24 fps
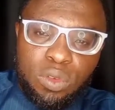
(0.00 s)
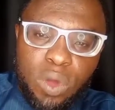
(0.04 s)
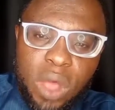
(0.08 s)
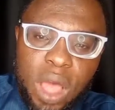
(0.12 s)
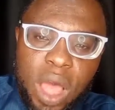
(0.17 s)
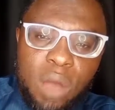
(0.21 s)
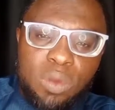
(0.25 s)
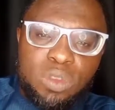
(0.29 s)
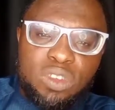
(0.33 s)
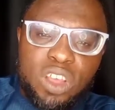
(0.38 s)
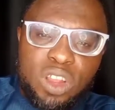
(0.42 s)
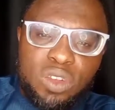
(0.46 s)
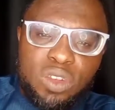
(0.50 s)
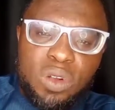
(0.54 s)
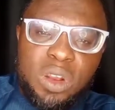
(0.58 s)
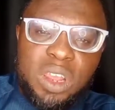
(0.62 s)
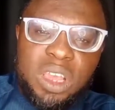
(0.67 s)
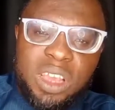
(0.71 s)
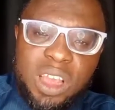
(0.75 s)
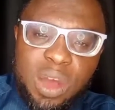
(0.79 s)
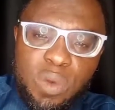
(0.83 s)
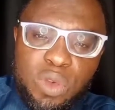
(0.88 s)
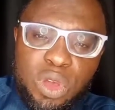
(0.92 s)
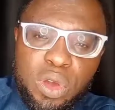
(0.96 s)
So how
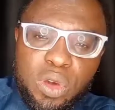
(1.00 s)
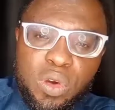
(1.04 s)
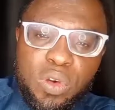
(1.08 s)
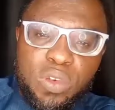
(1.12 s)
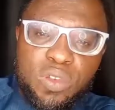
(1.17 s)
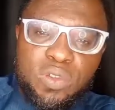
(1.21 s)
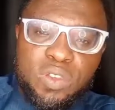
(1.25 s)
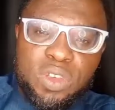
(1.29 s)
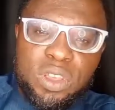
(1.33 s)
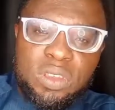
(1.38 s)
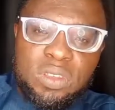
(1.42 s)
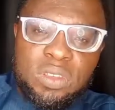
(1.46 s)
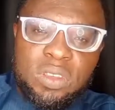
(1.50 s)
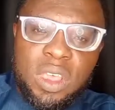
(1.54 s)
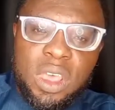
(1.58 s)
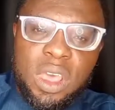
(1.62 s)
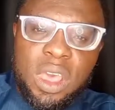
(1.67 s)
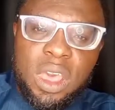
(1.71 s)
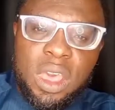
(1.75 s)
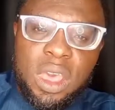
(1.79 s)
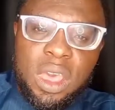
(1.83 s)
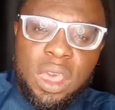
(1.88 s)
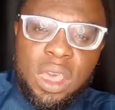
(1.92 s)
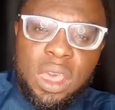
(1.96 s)
genuinely can we convince
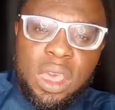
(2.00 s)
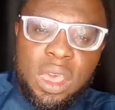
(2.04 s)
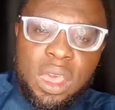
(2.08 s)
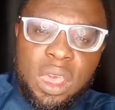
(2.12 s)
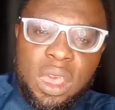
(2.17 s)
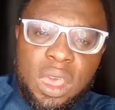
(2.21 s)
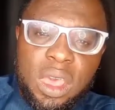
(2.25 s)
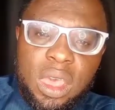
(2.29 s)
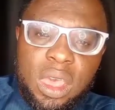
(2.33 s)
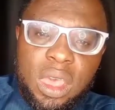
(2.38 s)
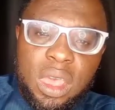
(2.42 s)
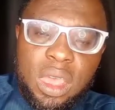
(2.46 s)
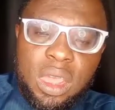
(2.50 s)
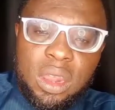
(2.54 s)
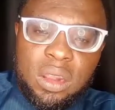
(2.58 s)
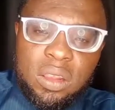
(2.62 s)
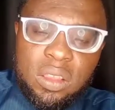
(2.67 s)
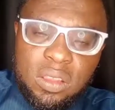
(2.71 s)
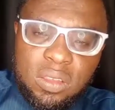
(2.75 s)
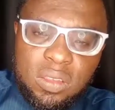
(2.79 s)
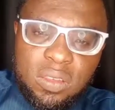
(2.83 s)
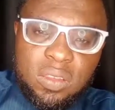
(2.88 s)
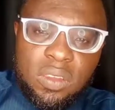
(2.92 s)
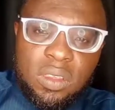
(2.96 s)

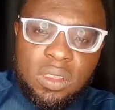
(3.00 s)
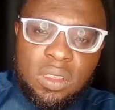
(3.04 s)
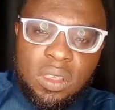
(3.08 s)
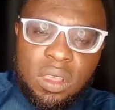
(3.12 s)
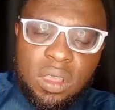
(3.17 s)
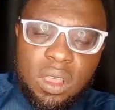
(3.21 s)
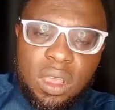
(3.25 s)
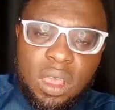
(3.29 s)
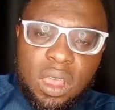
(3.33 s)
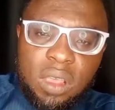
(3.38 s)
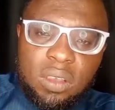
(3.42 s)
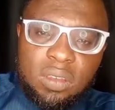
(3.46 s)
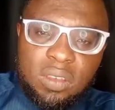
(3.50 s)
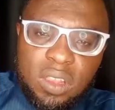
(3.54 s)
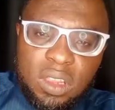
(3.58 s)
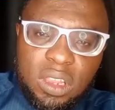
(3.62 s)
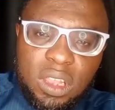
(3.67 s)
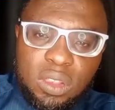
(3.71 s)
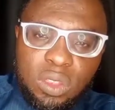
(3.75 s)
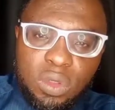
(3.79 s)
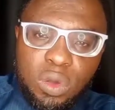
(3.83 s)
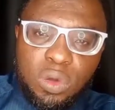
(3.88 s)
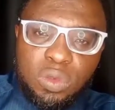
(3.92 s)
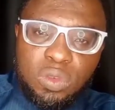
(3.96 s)
these
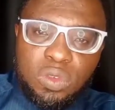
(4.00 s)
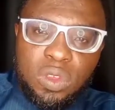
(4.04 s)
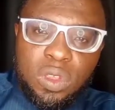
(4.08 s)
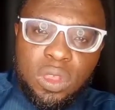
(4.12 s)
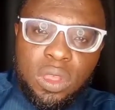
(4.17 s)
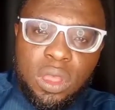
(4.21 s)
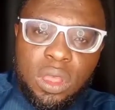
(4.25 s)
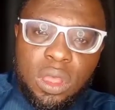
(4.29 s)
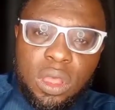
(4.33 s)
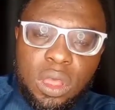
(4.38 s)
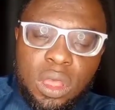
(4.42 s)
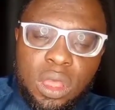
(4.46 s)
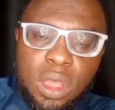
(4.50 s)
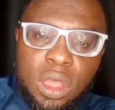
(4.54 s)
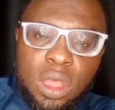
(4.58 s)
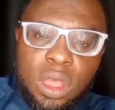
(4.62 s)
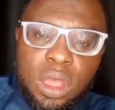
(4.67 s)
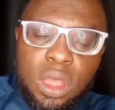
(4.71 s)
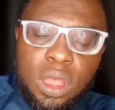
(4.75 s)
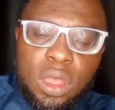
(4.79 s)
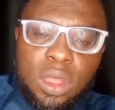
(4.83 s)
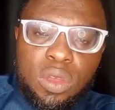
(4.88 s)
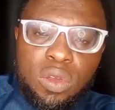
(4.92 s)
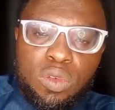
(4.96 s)
senators?
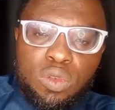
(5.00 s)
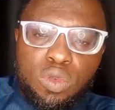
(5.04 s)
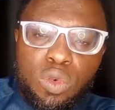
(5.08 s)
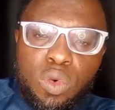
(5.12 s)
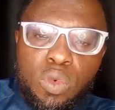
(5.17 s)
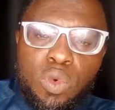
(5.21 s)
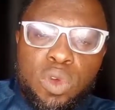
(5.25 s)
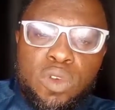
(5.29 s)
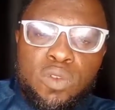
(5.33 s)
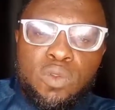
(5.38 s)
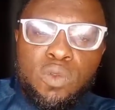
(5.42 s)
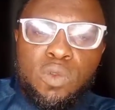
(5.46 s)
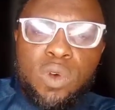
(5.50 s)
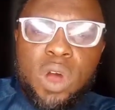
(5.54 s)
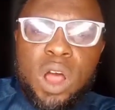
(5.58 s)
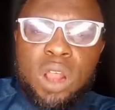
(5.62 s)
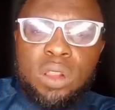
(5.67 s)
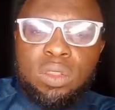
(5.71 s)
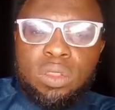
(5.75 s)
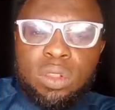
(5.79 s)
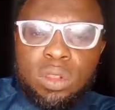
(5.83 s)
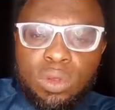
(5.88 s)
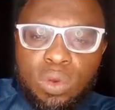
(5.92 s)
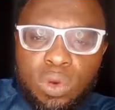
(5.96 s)
So if we
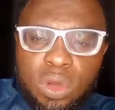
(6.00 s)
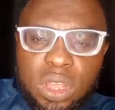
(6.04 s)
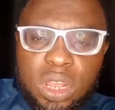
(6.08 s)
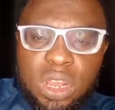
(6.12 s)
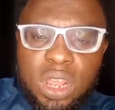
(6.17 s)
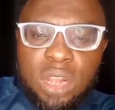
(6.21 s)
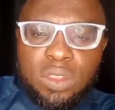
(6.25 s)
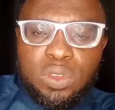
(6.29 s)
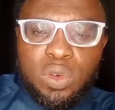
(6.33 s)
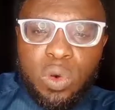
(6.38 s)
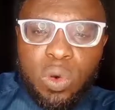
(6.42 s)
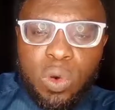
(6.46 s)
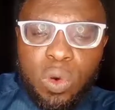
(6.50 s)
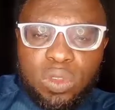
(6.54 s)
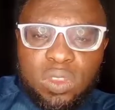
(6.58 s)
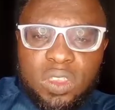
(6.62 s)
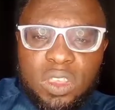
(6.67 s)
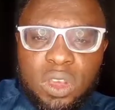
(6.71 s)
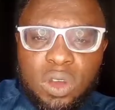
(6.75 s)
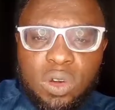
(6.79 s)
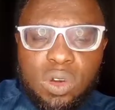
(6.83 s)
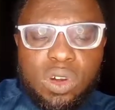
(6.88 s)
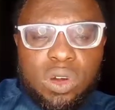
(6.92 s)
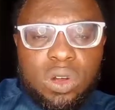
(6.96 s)
are looking at
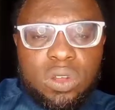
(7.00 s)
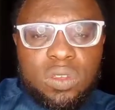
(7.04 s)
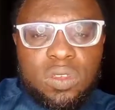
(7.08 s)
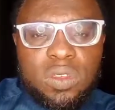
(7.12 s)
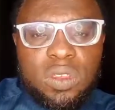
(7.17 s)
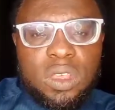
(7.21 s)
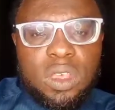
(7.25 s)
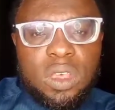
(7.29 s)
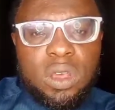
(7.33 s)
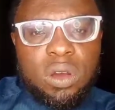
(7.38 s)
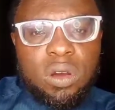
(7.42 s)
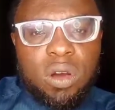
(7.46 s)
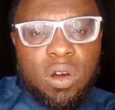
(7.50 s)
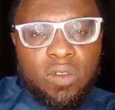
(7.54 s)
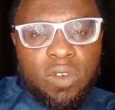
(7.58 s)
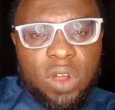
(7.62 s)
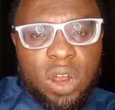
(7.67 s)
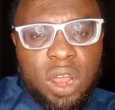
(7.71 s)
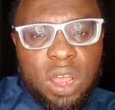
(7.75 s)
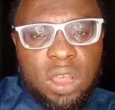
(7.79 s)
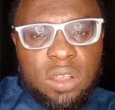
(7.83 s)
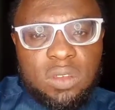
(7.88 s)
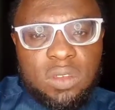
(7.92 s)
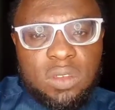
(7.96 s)
cutting costs in
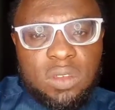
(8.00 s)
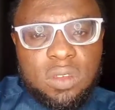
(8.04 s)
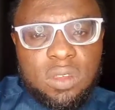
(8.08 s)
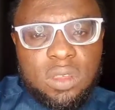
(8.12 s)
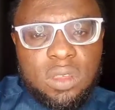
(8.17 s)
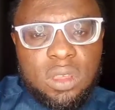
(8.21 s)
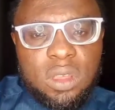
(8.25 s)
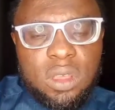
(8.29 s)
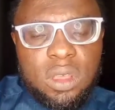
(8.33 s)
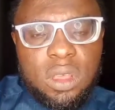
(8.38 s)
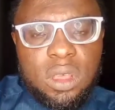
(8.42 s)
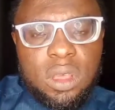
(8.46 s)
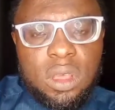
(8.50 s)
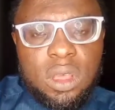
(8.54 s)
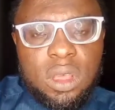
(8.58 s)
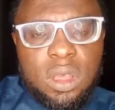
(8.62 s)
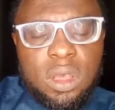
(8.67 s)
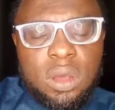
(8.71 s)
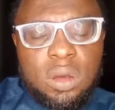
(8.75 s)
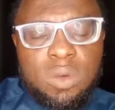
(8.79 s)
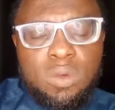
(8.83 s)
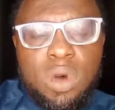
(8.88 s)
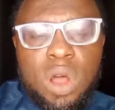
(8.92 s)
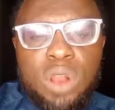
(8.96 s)
governance,
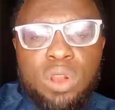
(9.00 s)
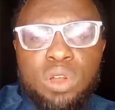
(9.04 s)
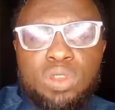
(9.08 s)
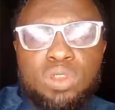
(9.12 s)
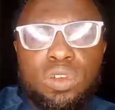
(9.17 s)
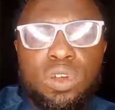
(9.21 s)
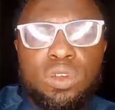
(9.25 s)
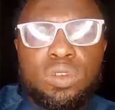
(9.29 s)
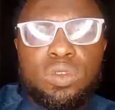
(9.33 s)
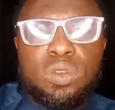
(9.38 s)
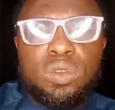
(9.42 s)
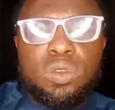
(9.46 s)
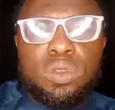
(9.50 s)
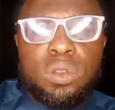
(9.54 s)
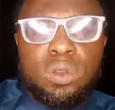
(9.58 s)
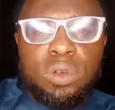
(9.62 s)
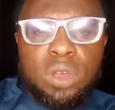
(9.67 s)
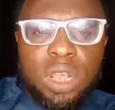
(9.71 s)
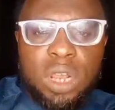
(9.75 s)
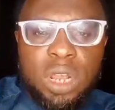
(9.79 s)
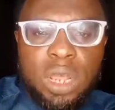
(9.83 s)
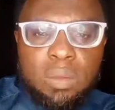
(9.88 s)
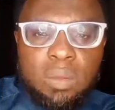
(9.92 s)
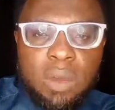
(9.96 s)
we're not just
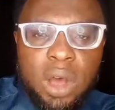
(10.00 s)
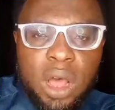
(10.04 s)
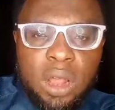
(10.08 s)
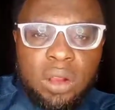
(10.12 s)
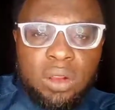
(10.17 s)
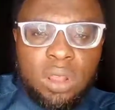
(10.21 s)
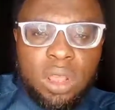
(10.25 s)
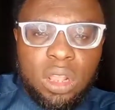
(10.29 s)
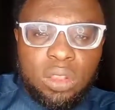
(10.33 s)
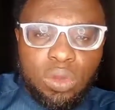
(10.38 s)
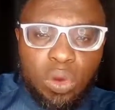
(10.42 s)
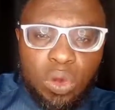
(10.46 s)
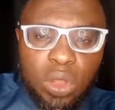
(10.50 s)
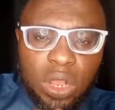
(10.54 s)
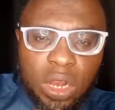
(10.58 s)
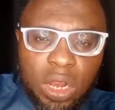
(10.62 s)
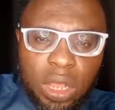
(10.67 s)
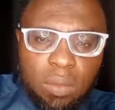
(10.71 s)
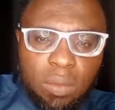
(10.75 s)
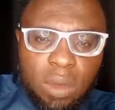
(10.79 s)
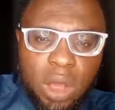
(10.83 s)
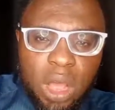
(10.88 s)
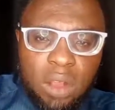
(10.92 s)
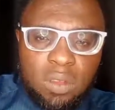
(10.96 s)
looking about
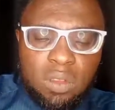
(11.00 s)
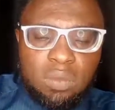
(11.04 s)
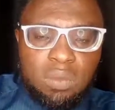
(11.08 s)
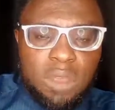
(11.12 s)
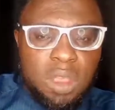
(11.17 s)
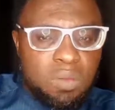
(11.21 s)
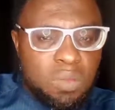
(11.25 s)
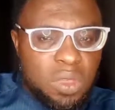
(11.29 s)
talking about